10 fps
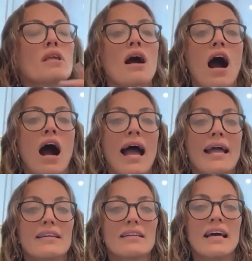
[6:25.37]

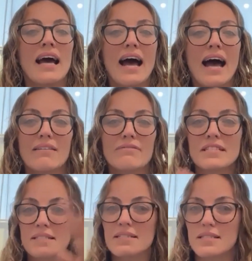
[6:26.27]
I have
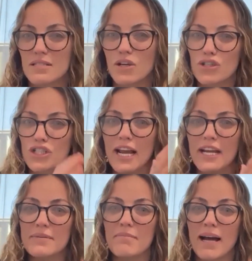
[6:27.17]

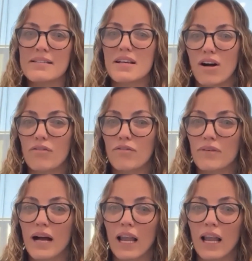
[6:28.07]
disassociated myself